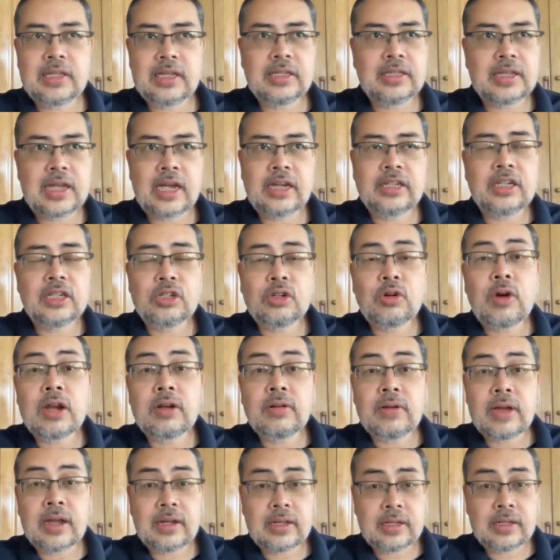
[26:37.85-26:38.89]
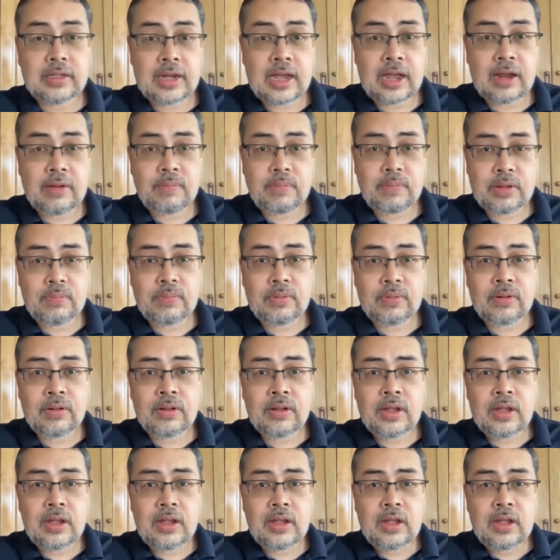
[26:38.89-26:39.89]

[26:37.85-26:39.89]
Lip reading: is I just try to understand people.